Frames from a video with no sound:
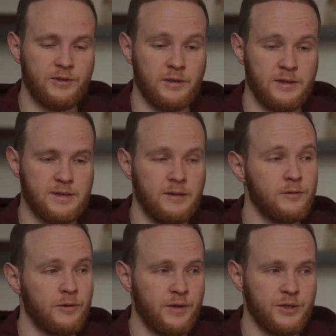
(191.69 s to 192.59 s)
its
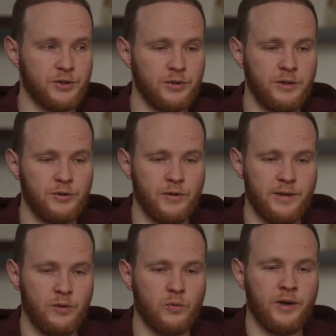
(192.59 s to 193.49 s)
intervention into
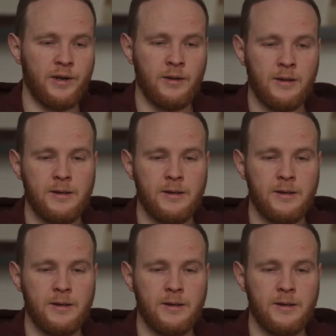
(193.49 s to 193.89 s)
the Ukraine.